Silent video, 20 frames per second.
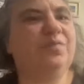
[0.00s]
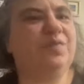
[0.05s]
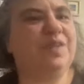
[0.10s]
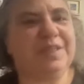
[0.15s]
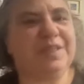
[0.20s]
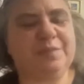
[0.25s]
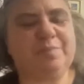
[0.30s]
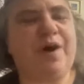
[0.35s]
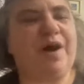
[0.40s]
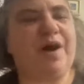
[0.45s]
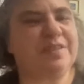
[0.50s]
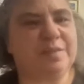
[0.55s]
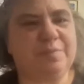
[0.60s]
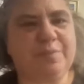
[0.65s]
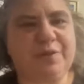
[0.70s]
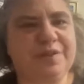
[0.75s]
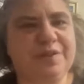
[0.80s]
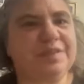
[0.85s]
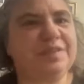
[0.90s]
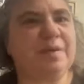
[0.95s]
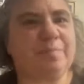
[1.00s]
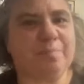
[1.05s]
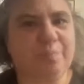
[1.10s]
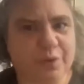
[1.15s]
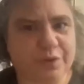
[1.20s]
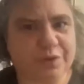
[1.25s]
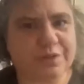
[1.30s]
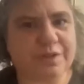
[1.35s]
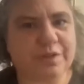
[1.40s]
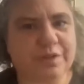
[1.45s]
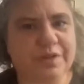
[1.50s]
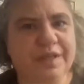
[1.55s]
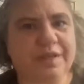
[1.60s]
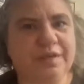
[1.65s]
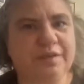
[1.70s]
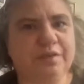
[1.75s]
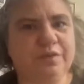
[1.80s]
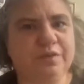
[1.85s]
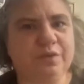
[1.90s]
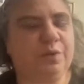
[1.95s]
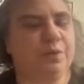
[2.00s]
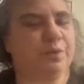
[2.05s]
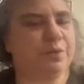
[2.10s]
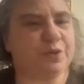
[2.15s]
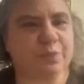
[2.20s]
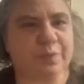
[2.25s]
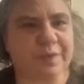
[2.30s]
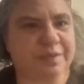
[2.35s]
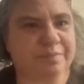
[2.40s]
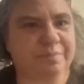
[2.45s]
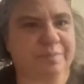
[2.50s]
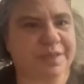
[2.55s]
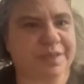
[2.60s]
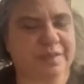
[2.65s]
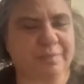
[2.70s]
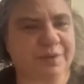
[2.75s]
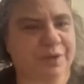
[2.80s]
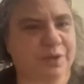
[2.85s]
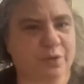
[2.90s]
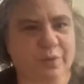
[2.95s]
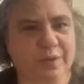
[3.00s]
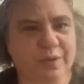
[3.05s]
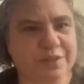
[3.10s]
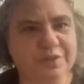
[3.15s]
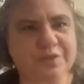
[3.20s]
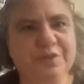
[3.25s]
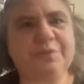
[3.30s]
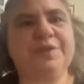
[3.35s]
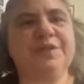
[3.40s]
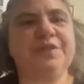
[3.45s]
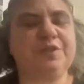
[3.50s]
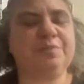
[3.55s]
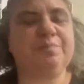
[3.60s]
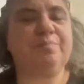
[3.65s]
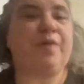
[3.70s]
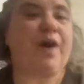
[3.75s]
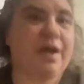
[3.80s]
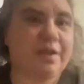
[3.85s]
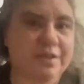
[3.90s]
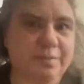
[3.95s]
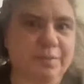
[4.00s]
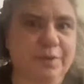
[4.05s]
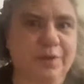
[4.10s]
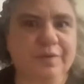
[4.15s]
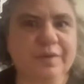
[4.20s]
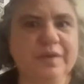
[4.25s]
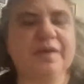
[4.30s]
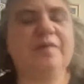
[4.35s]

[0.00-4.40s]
it's possible that some books that Luke was written by somebody who wasn't Jewish, possible,